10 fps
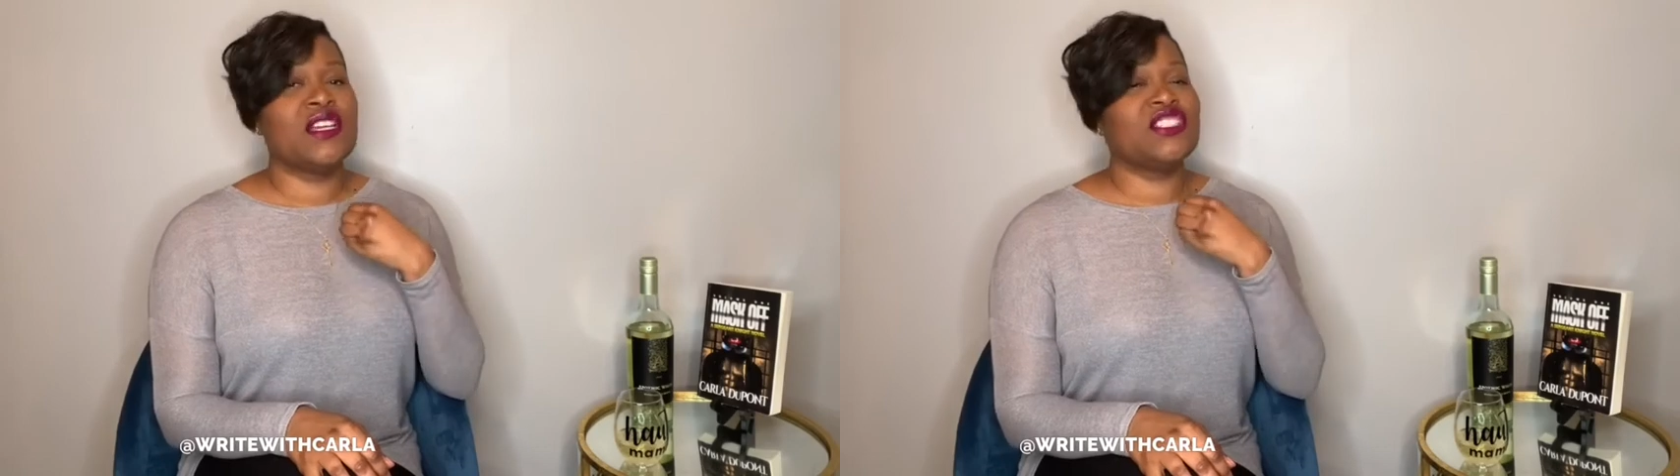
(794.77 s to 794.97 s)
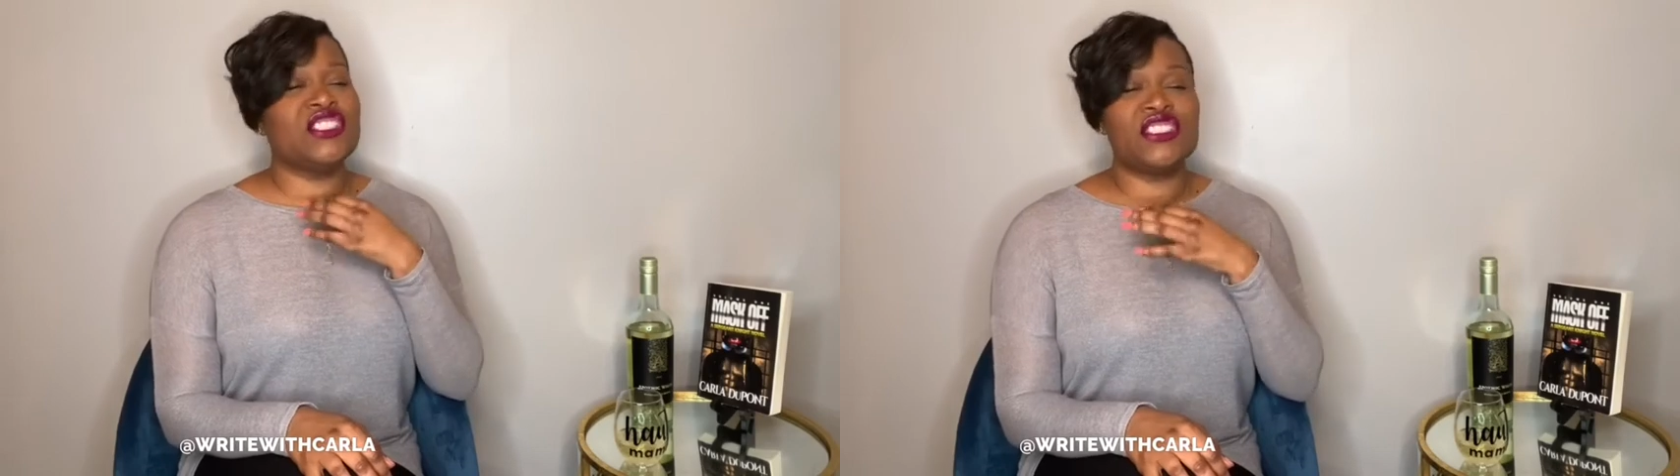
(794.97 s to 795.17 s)

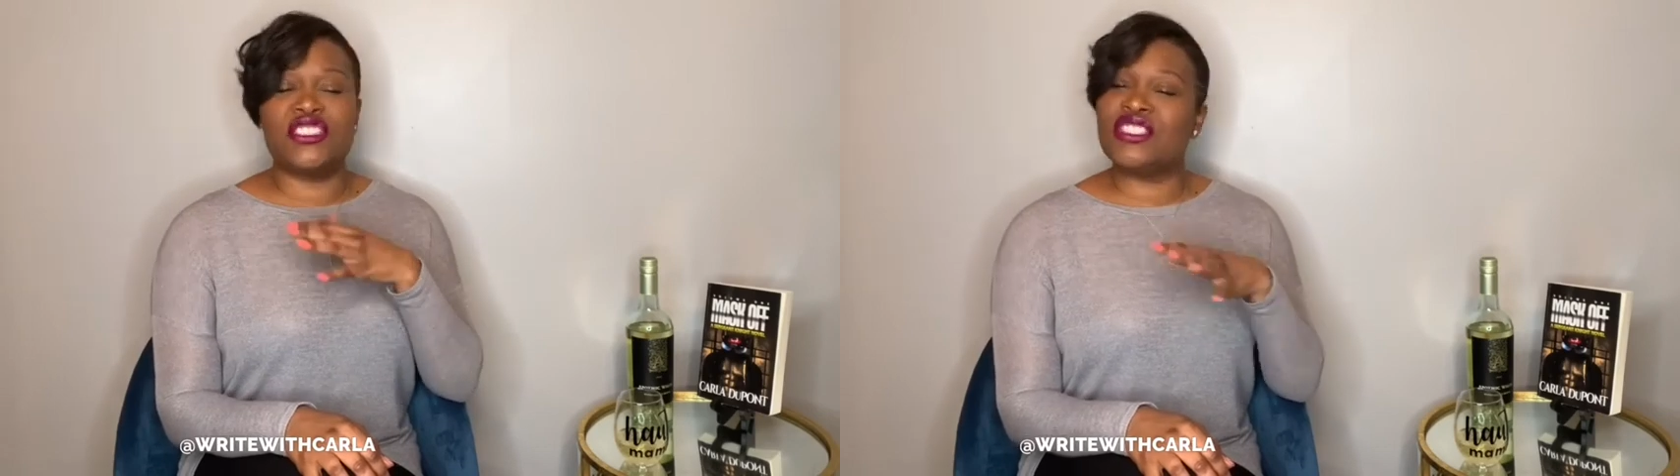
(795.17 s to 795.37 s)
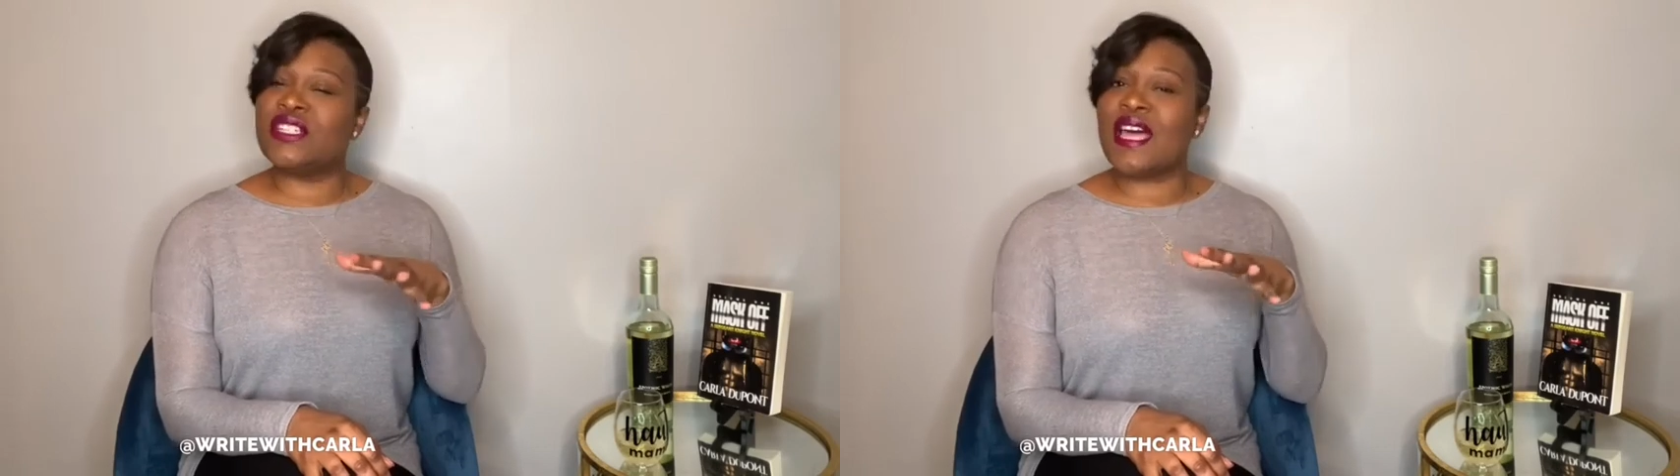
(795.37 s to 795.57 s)
Just
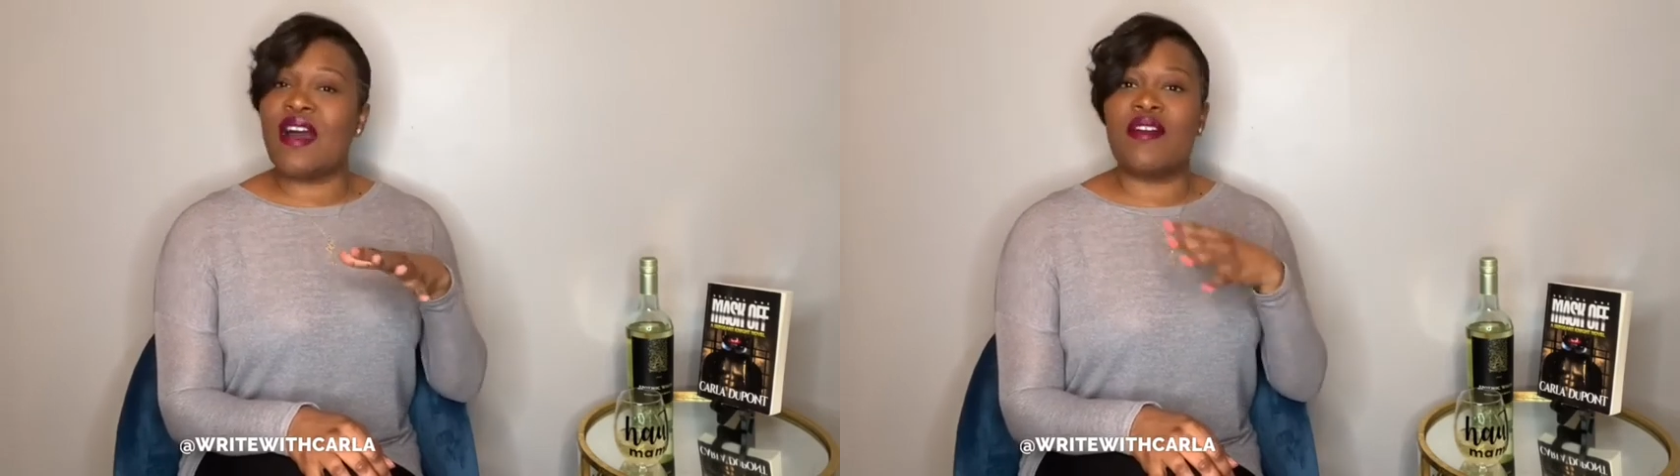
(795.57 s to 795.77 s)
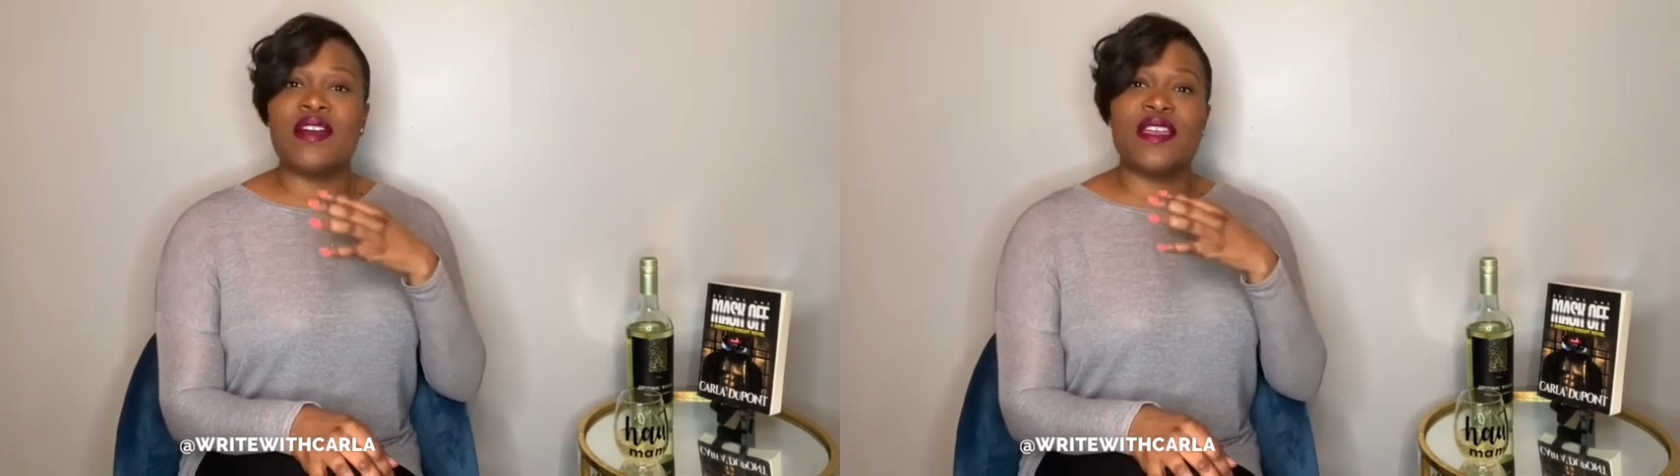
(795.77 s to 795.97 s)
chill
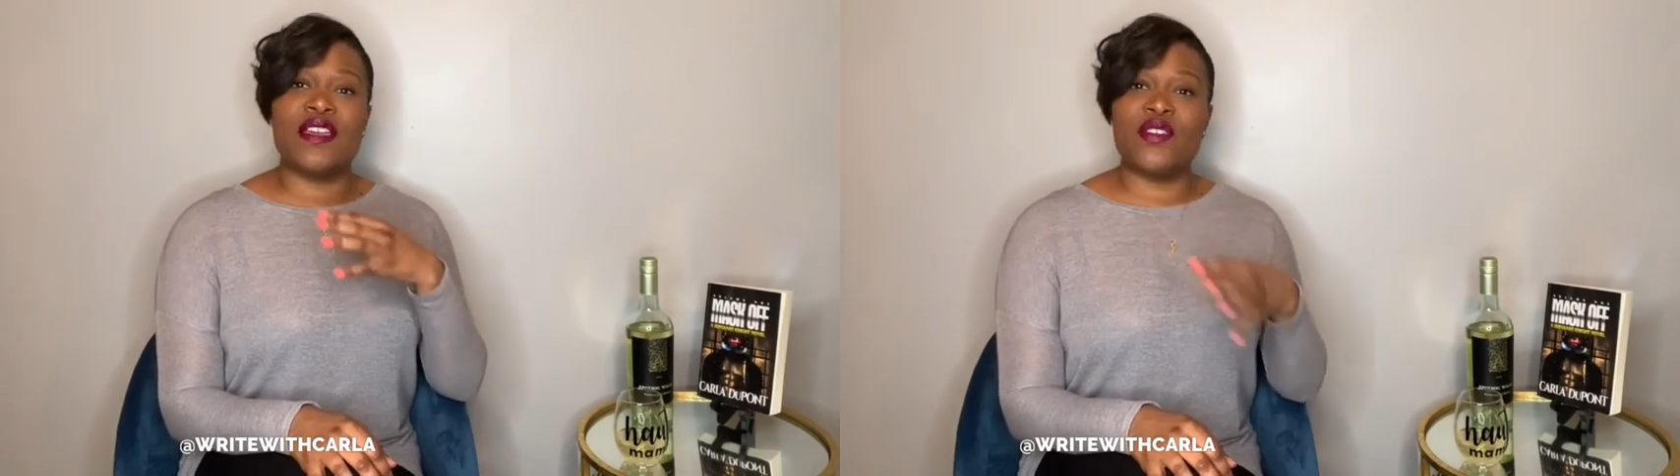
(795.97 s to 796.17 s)
out. Give